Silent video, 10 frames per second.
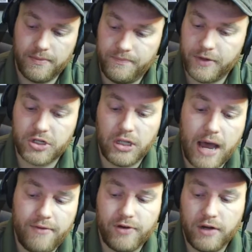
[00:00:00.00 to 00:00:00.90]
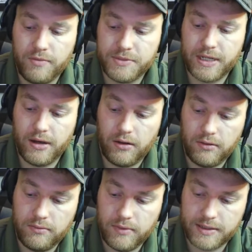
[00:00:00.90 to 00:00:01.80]
There's a lot in front of them still.
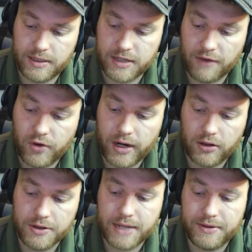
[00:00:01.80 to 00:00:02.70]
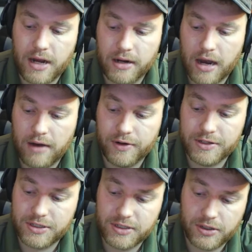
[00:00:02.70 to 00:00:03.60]
It's a tough way to close out the
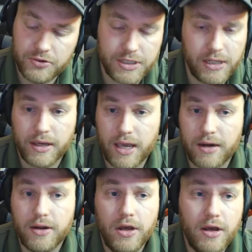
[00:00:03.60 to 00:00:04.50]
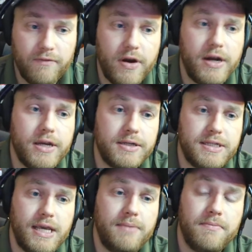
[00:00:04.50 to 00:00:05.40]
non-conference. UC, again, very good
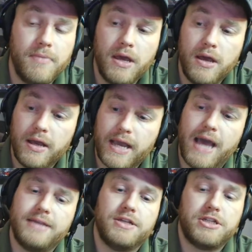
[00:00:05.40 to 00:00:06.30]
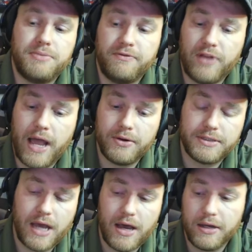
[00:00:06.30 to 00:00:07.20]
team. Guys, this has been Flying with
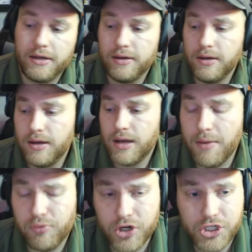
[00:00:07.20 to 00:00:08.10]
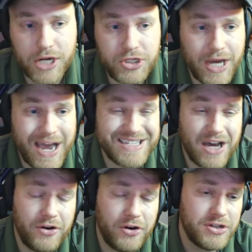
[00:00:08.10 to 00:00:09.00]
Doug. I appreciate you guys,
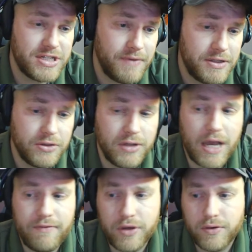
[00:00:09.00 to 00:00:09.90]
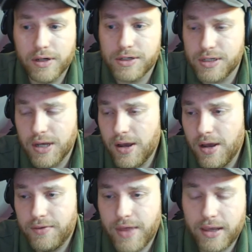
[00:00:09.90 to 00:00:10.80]
172 live viewers.
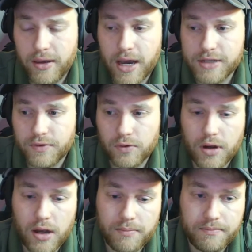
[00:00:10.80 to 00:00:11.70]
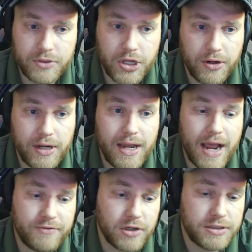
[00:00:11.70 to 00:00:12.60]
Thank you guys for tuning in
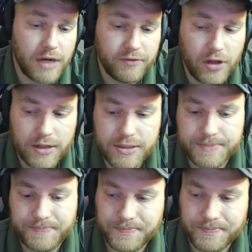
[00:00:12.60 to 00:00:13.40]
after a tough loss.